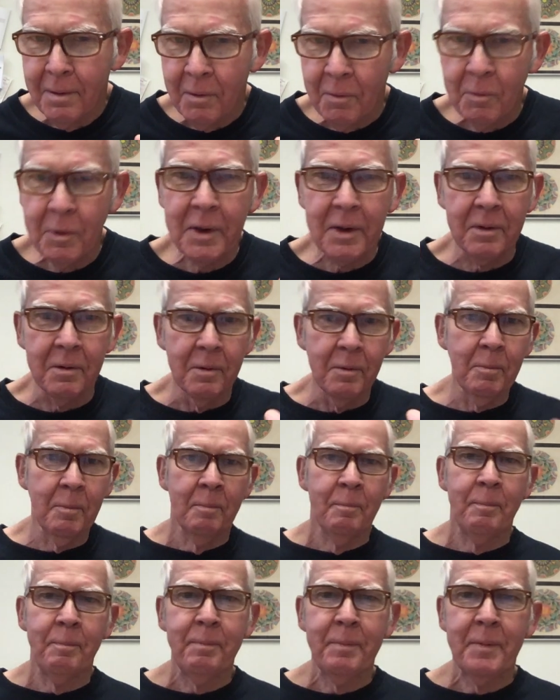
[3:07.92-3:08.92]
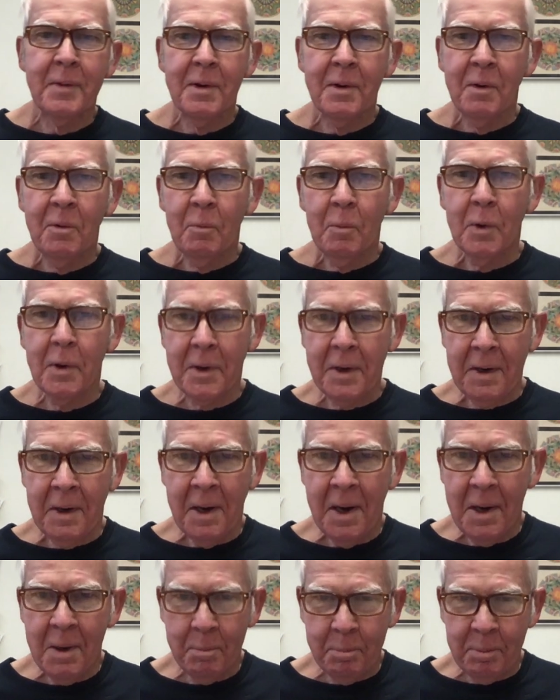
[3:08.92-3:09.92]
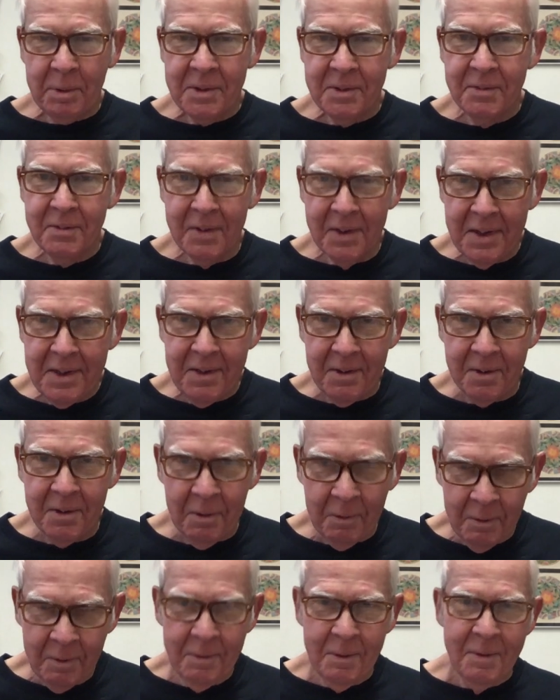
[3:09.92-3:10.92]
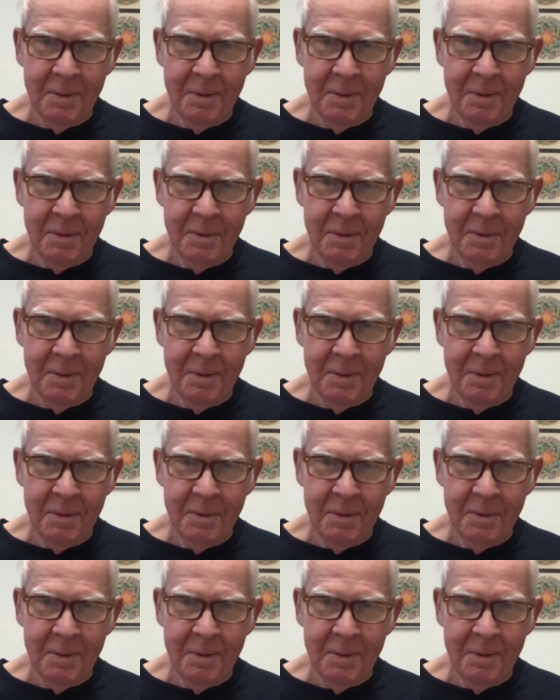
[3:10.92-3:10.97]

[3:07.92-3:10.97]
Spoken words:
Well, what happened there?